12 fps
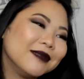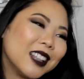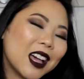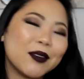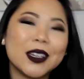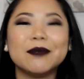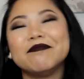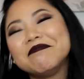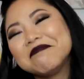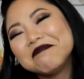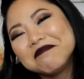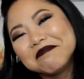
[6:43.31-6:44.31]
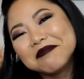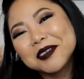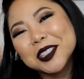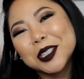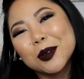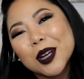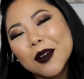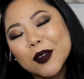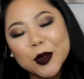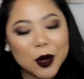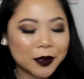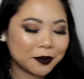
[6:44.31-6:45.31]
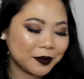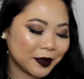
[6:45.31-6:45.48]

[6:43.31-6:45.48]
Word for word: love it, do whatever you want.